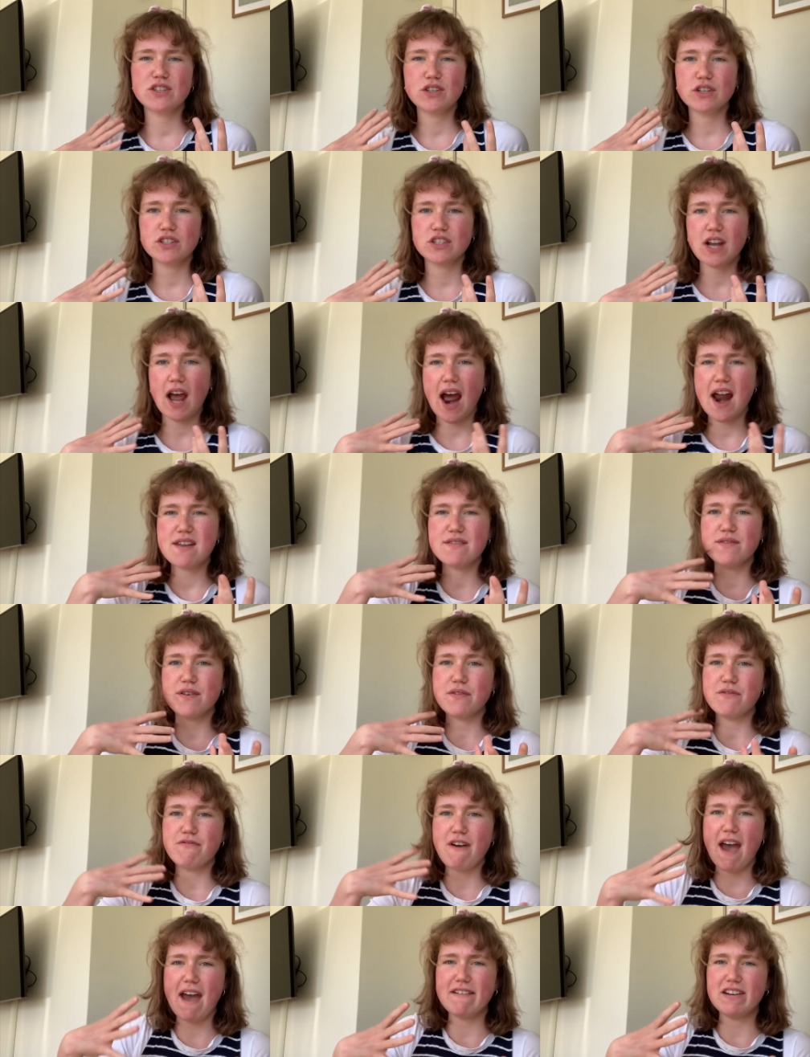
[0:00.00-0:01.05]
such kind of a
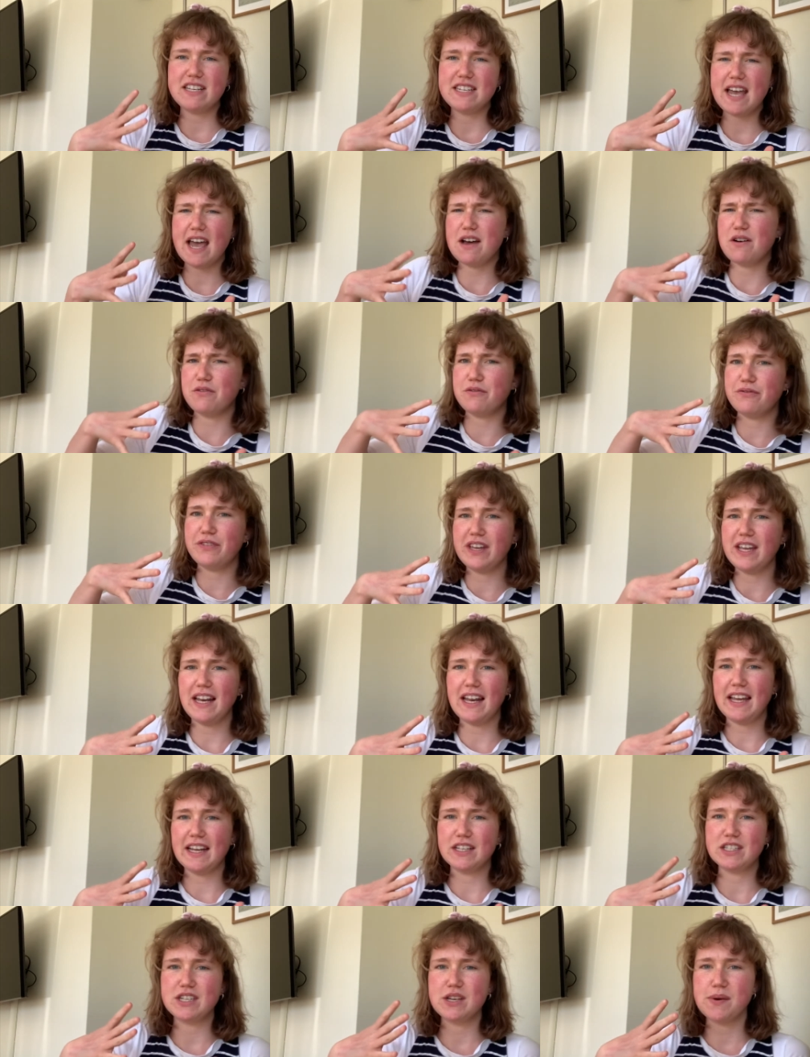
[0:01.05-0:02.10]
fairy tale
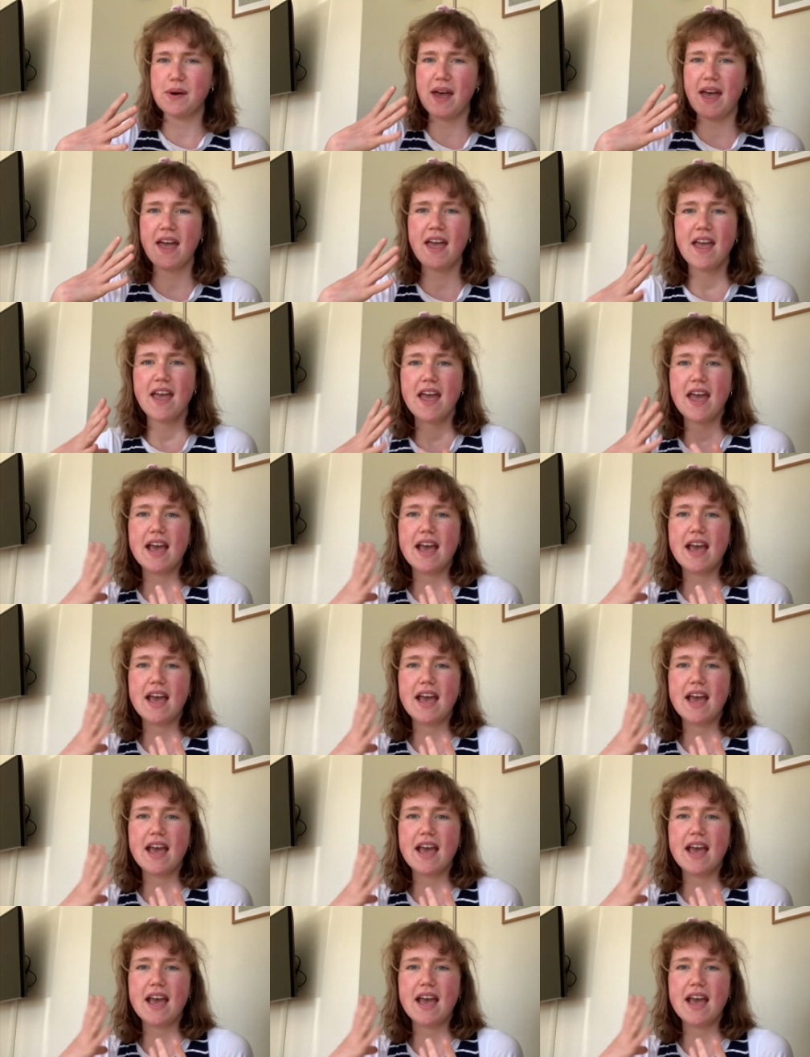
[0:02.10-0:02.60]
feeling to it.